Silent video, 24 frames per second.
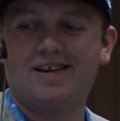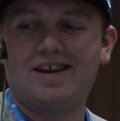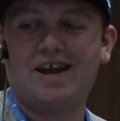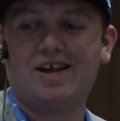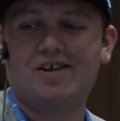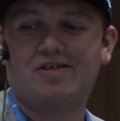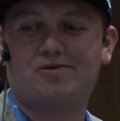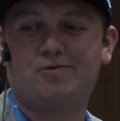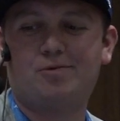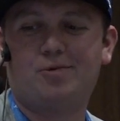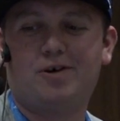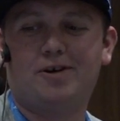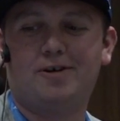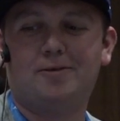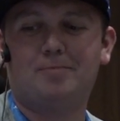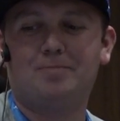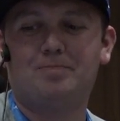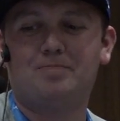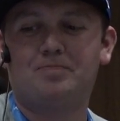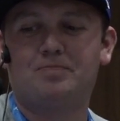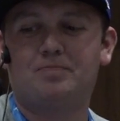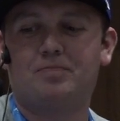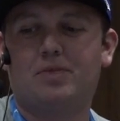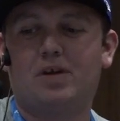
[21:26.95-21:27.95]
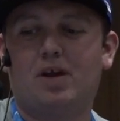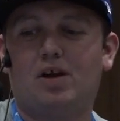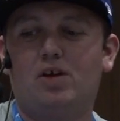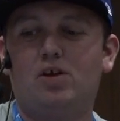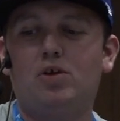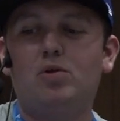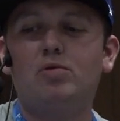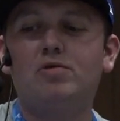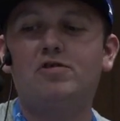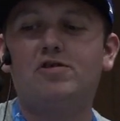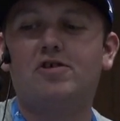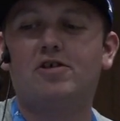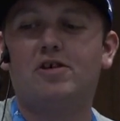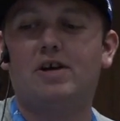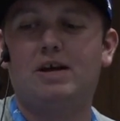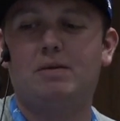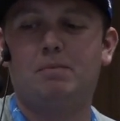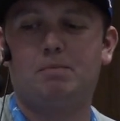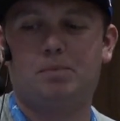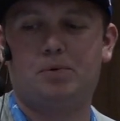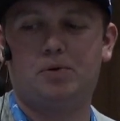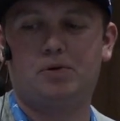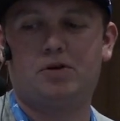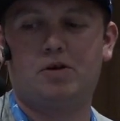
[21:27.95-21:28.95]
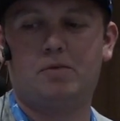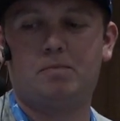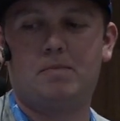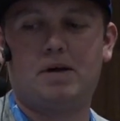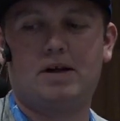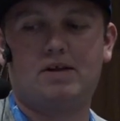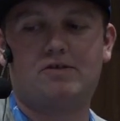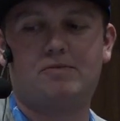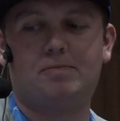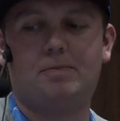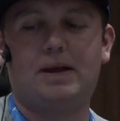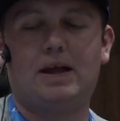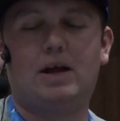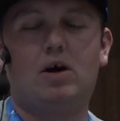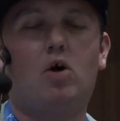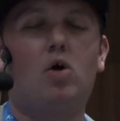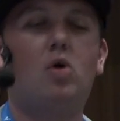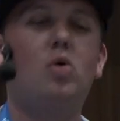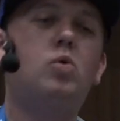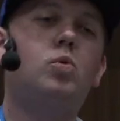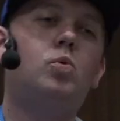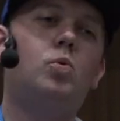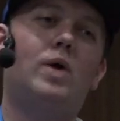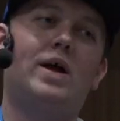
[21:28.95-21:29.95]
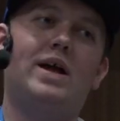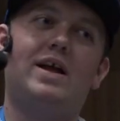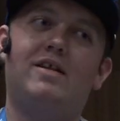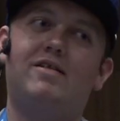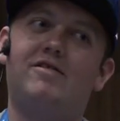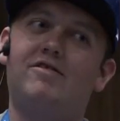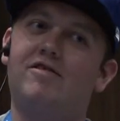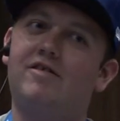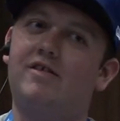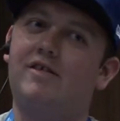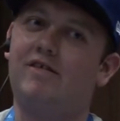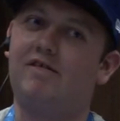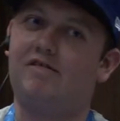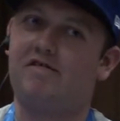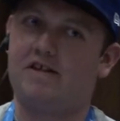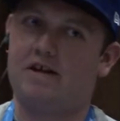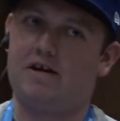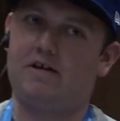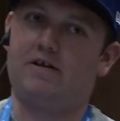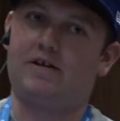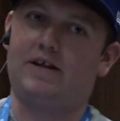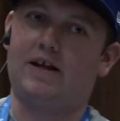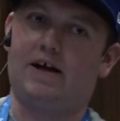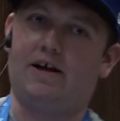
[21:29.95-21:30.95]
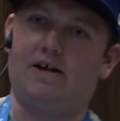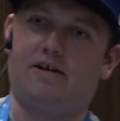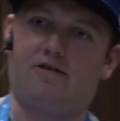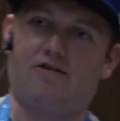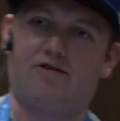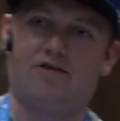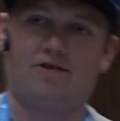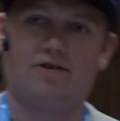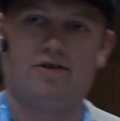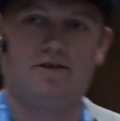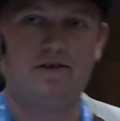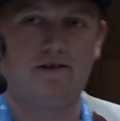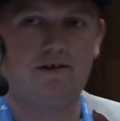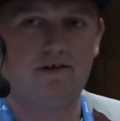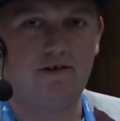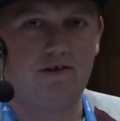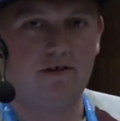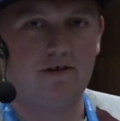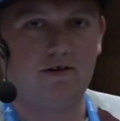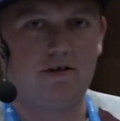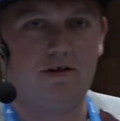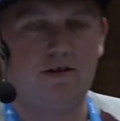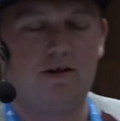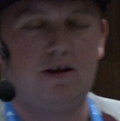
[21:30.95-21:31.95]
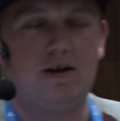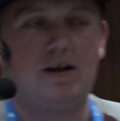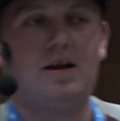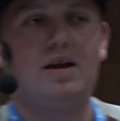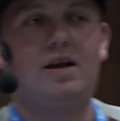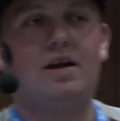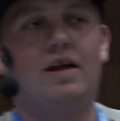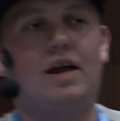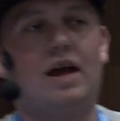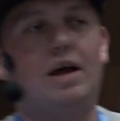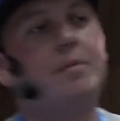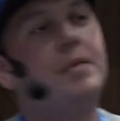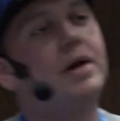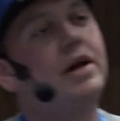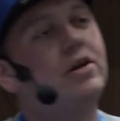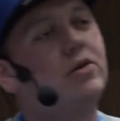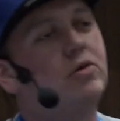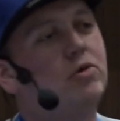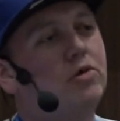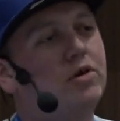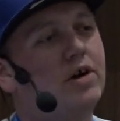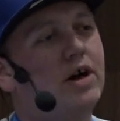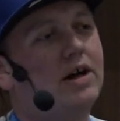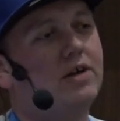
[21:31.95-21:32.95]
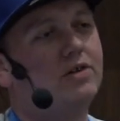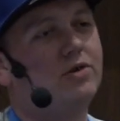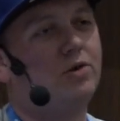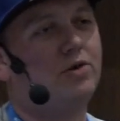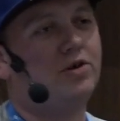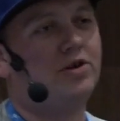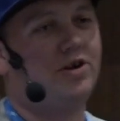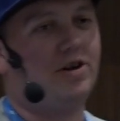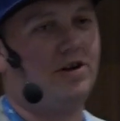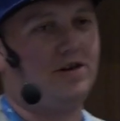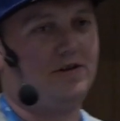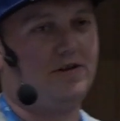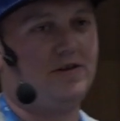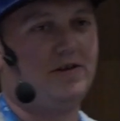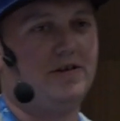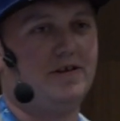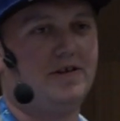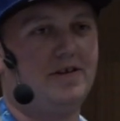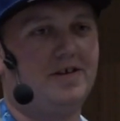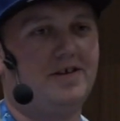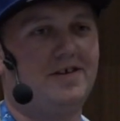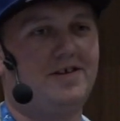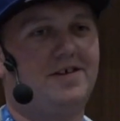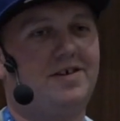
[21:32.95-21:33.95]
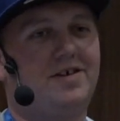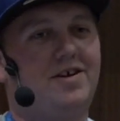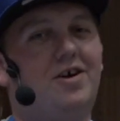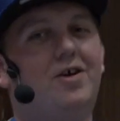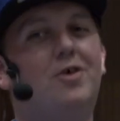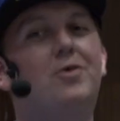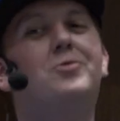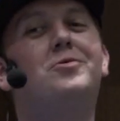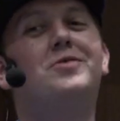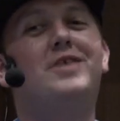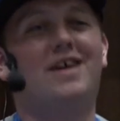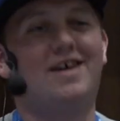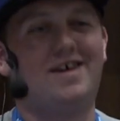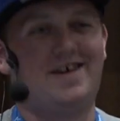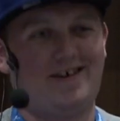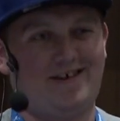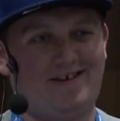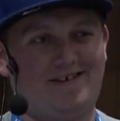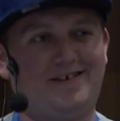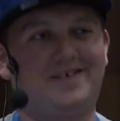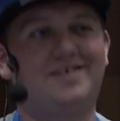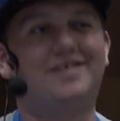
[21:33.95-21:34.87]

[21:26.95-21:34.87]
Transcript: Next one, user input must be always sanitized. Am I correct or not? Oh yeah.